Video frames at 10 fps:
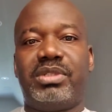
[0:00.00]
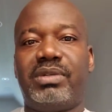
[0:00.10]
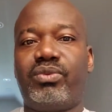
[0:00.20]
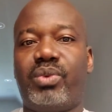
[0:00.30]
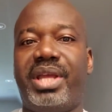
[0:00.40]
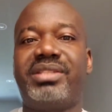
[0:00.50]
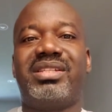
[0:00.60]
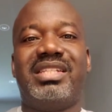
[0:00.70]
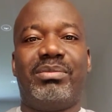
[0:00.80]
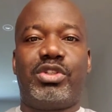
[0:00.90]
different ways to
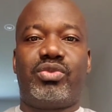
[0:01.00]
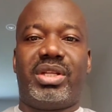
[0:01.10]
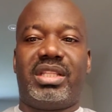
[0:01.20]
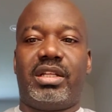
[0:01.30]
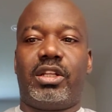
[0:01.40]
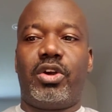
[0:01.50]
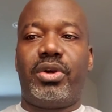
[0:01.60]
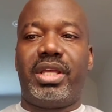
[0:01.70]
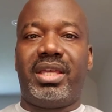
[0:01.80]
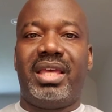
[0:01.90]
demonstrate their
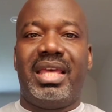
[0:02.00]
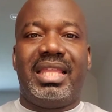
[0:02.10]
learning,